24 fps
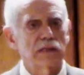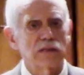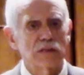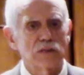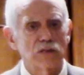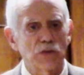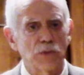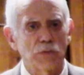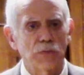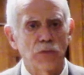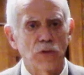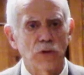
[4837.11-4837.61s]

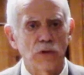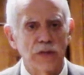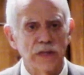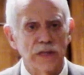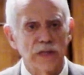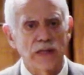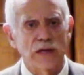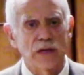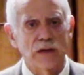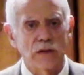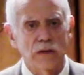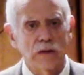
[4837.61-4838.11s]
support
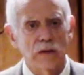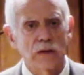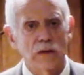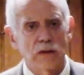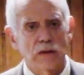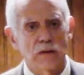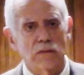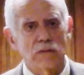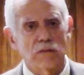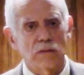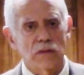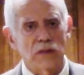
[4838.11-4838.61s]
their
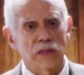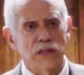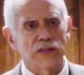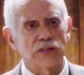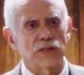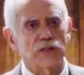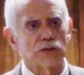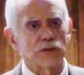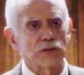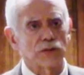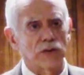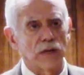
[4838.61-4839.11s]

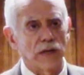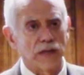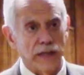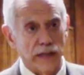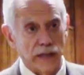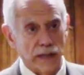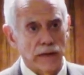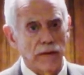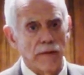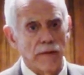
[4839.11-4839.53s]
religious training.